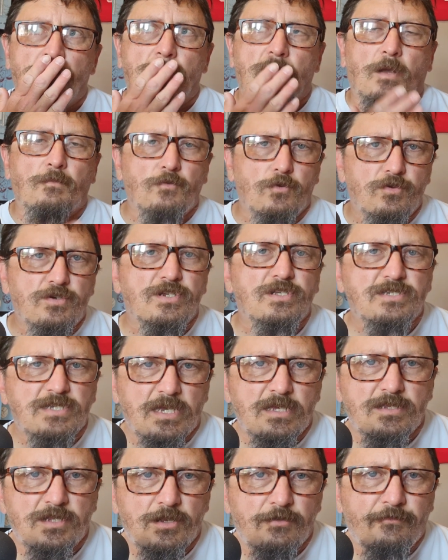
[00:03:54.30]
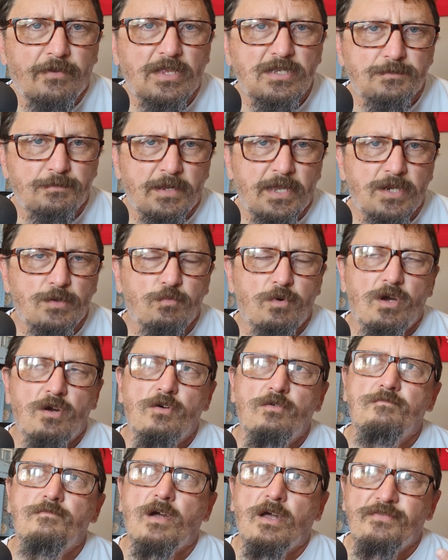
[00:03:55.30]
I'm not going to say the defence played
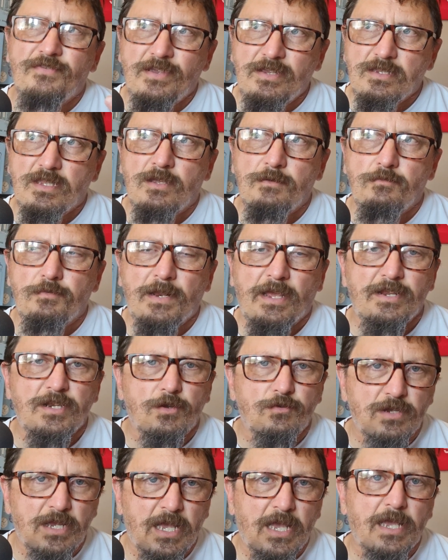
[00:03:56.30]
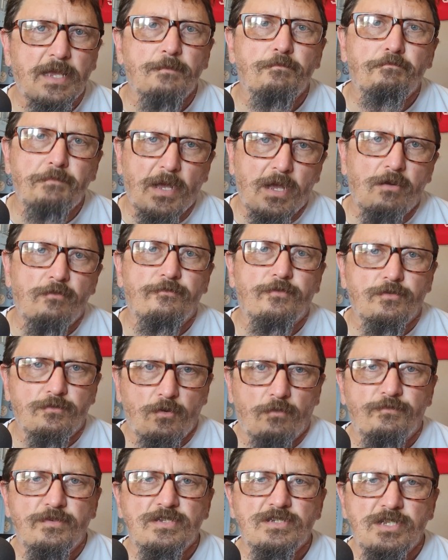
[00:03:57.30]
well. I think they played okay, but
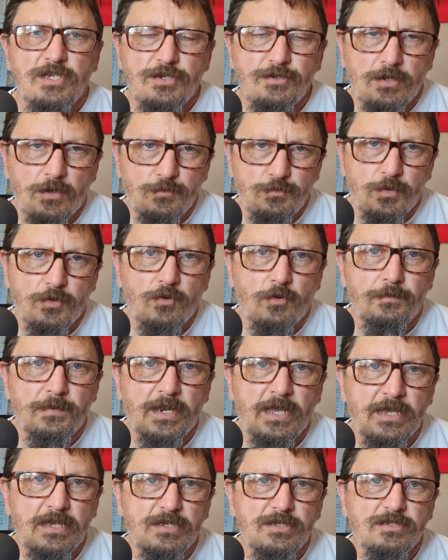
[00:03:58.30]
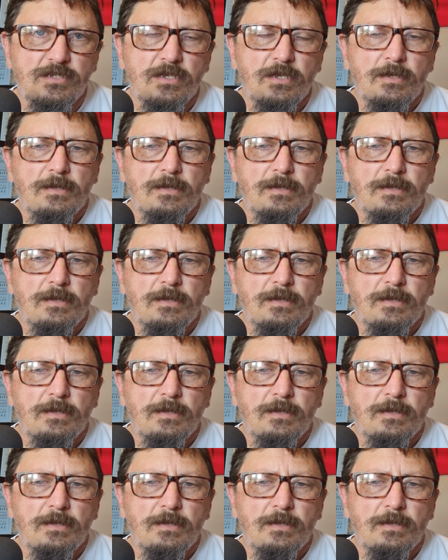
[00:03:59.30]
obviously, we've got players